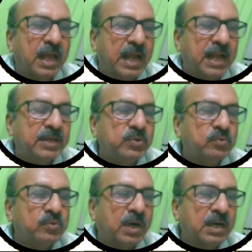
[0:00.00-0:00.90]
and
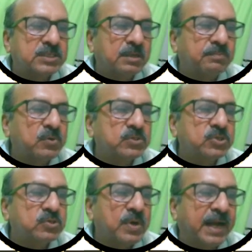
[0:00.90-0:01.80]
you are
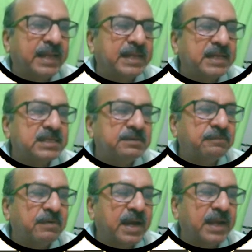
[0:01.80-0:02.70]
supposed to
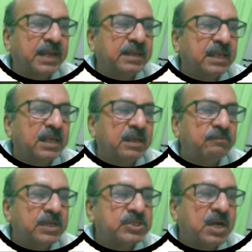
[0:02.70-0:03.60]
identify
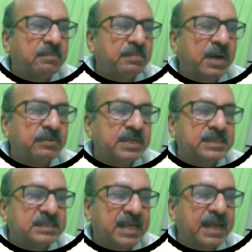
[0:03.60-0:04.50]
which compound
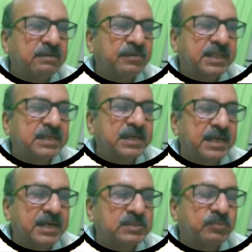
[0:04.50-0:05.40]
is Z, whether it
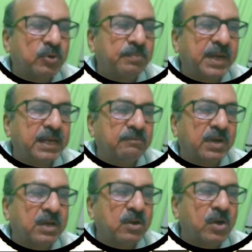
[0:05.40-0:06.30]
is propane
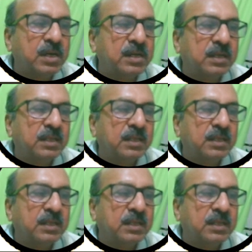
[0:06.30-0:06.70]
1-ol,